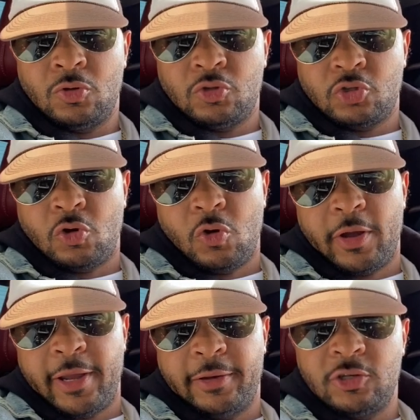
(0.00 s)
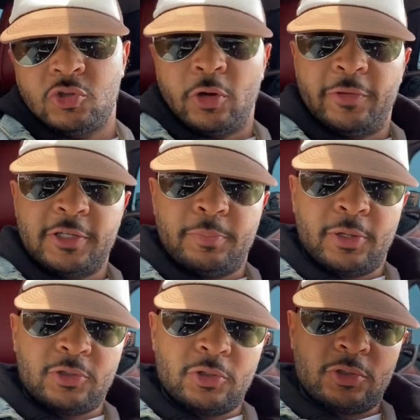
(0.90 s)
So go ahead and enjoy these
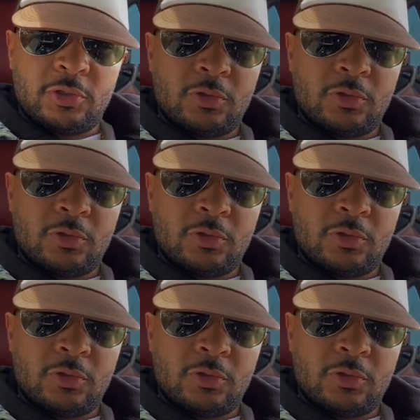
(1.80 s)
pictures.